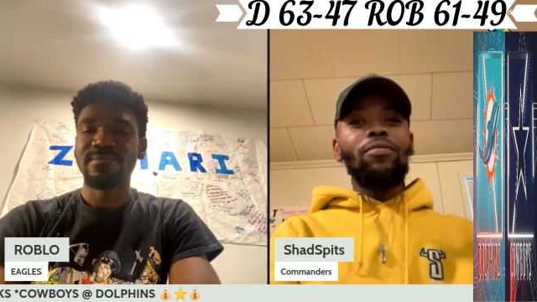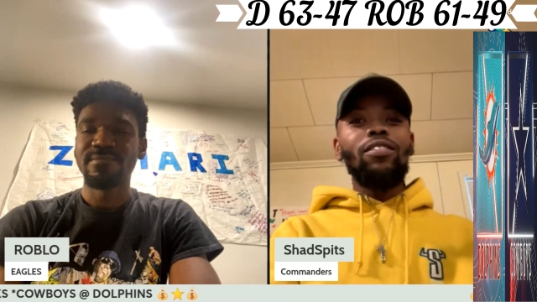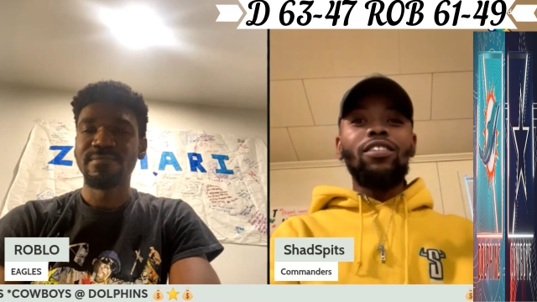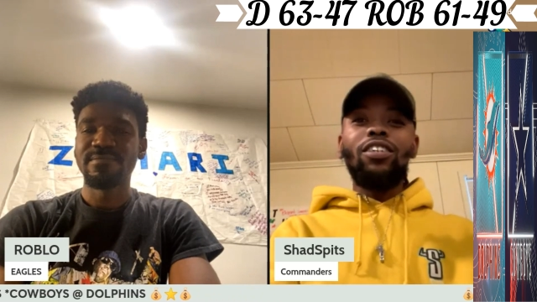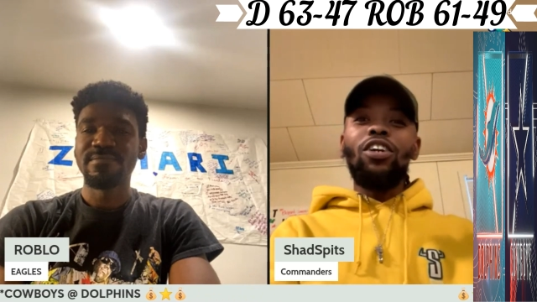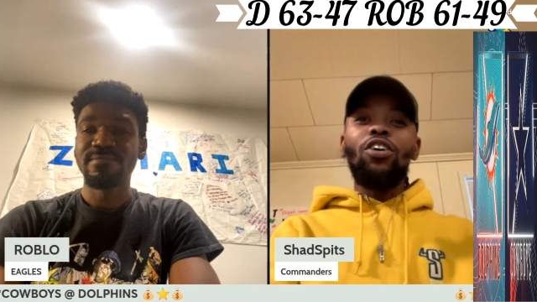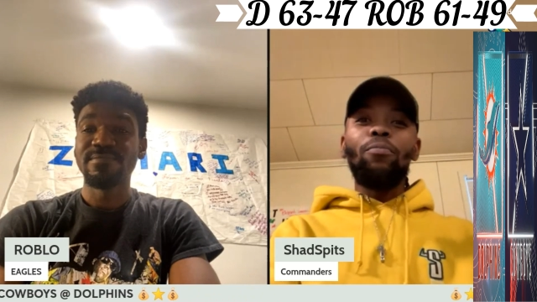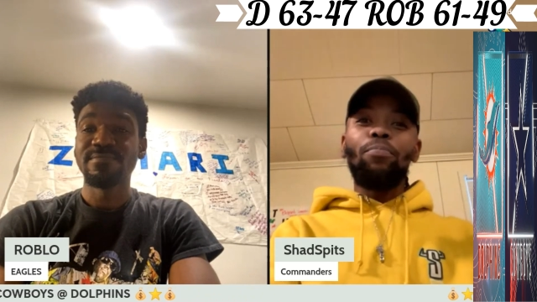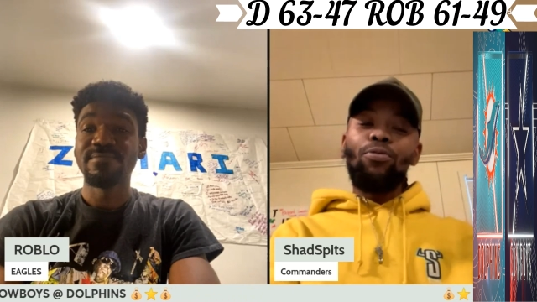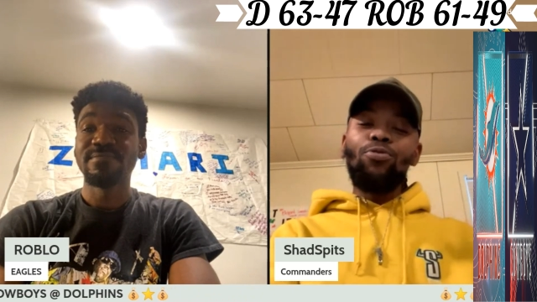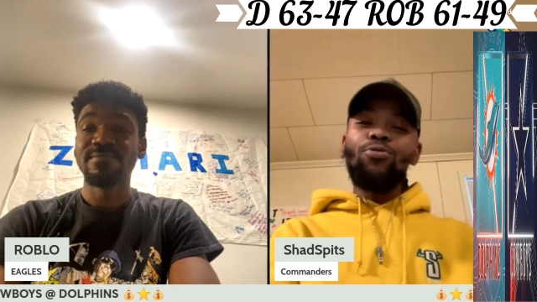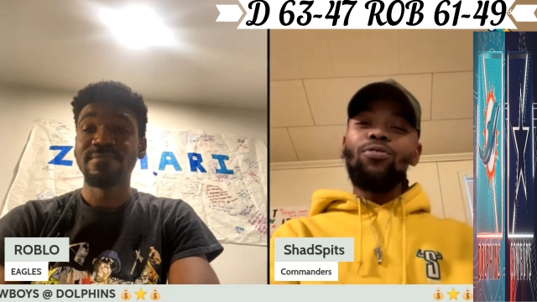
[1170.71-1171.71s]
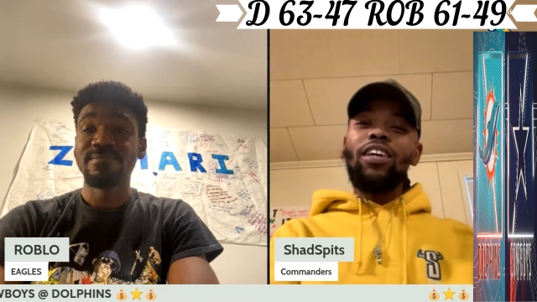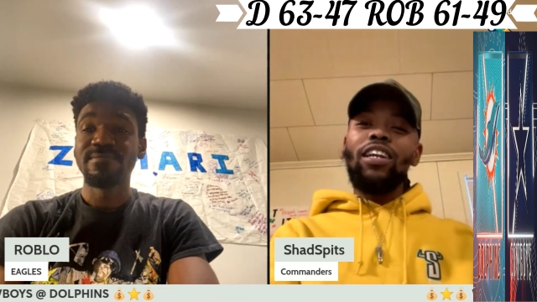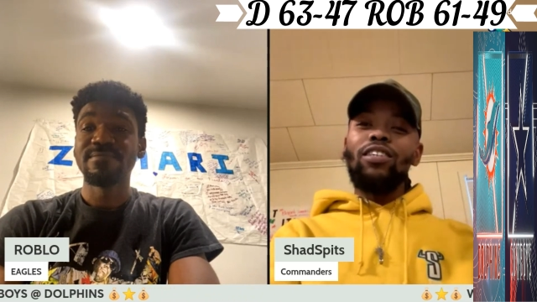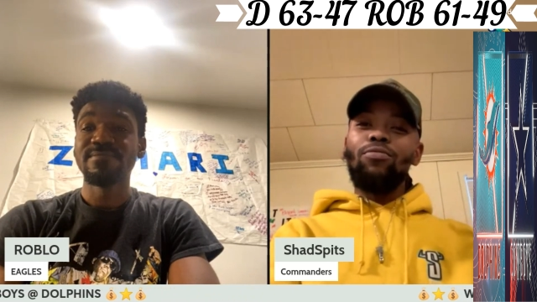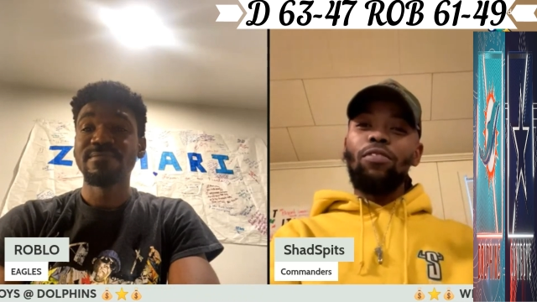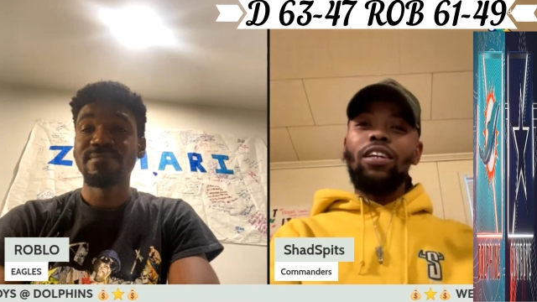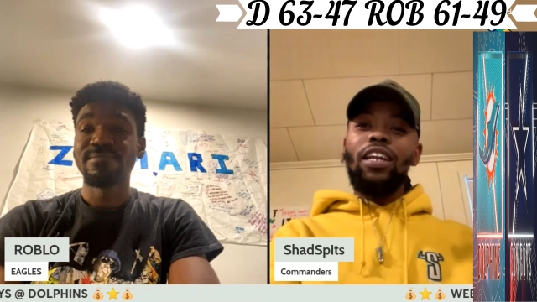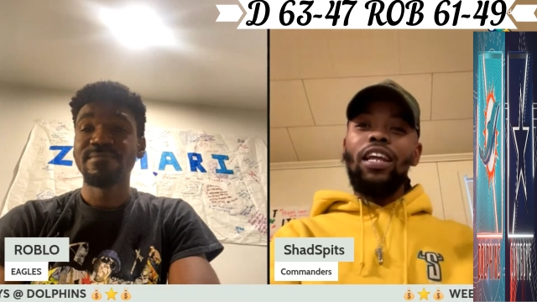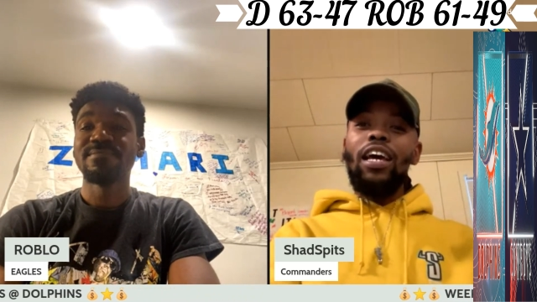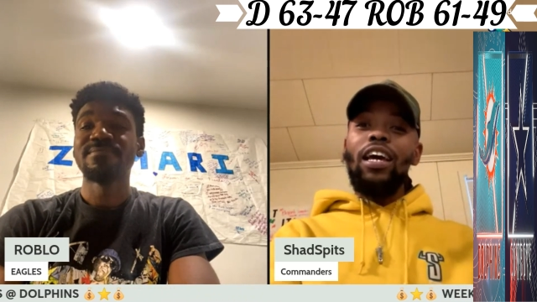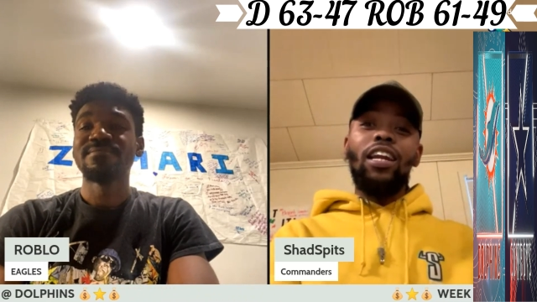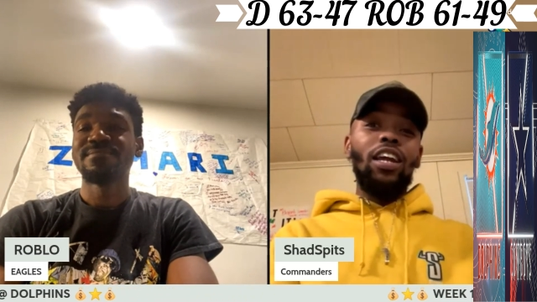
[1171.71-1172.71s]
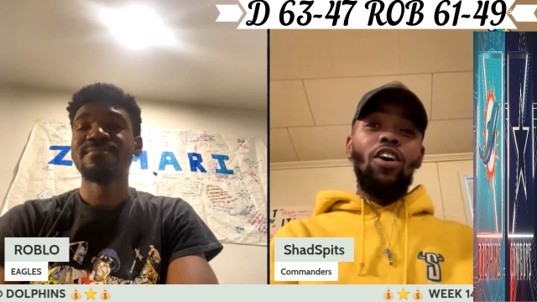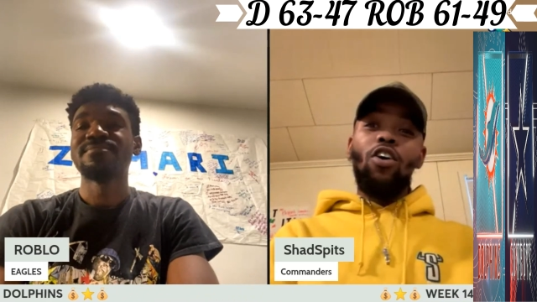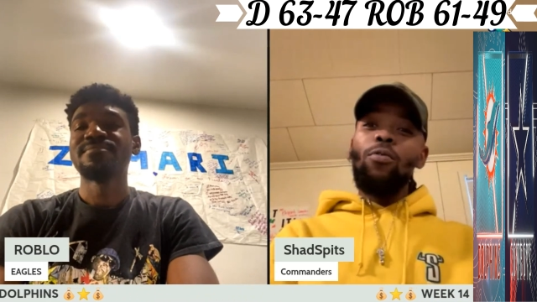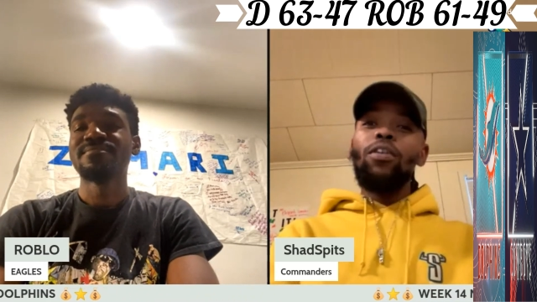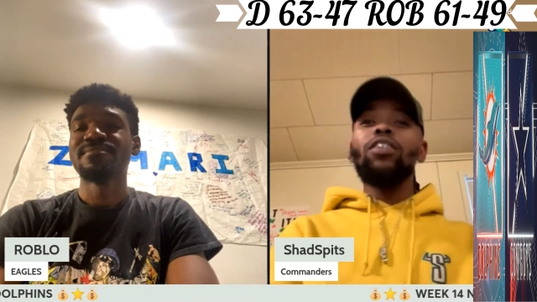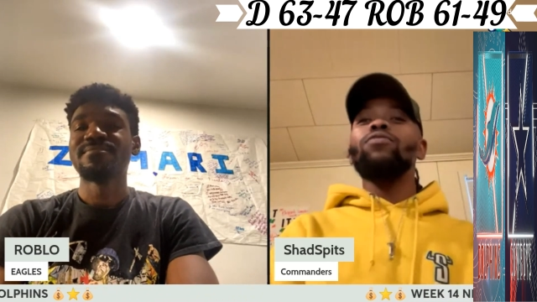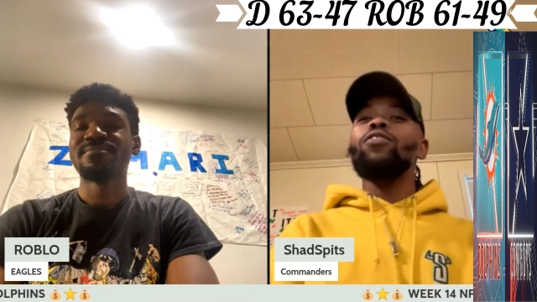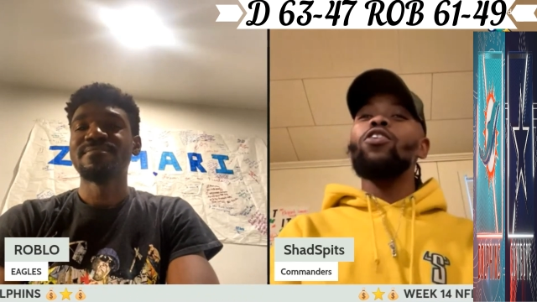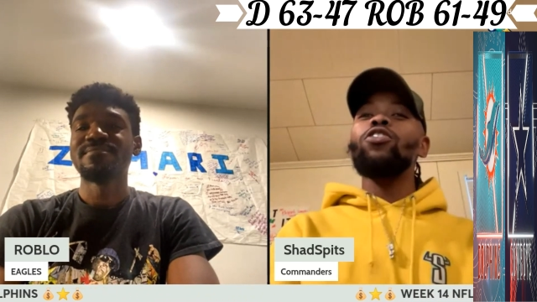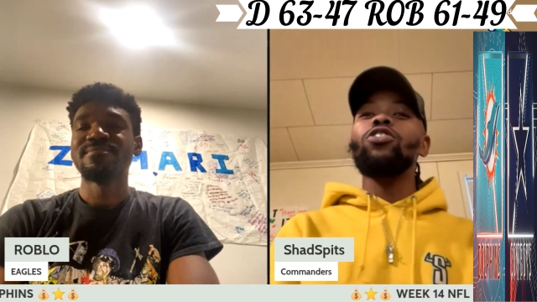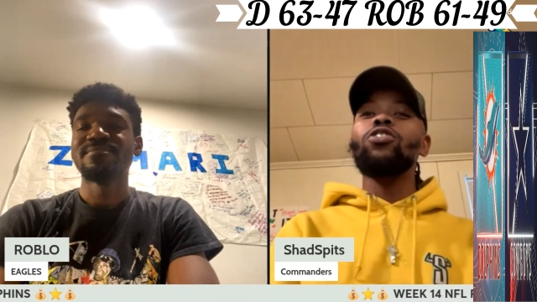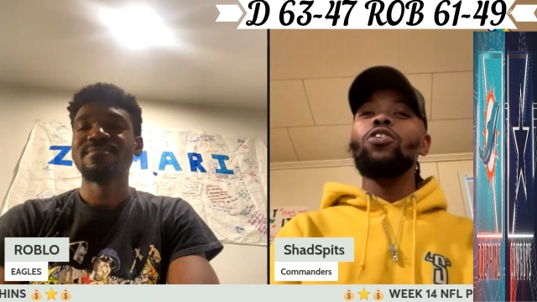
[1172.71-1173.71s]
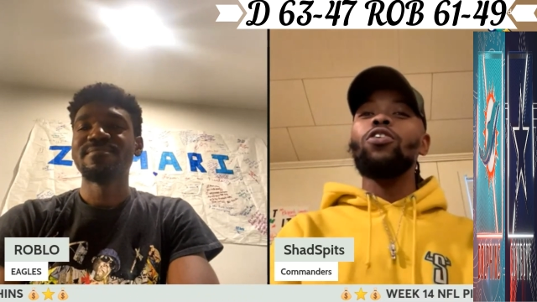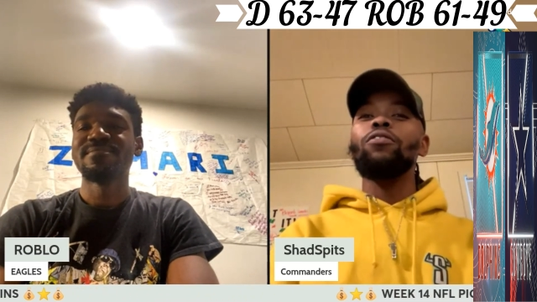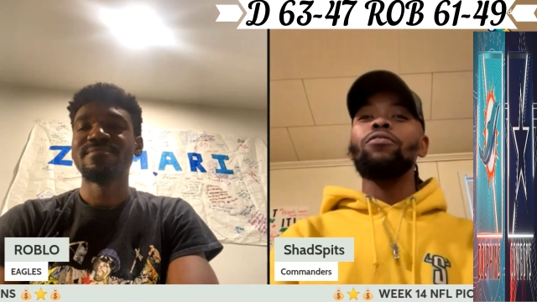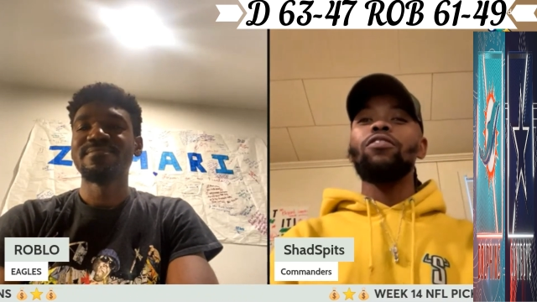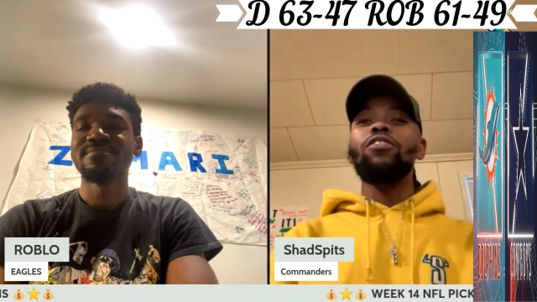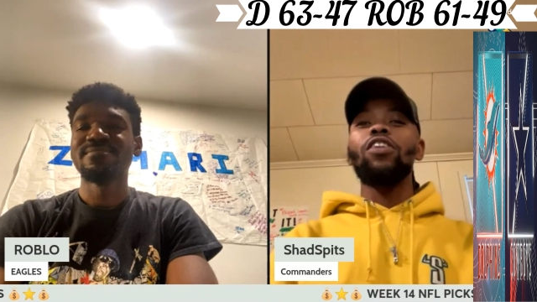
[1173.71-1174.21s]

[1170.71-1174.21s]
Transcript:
Speaker 1: you know, to prove that it's really there, and they always fall short. You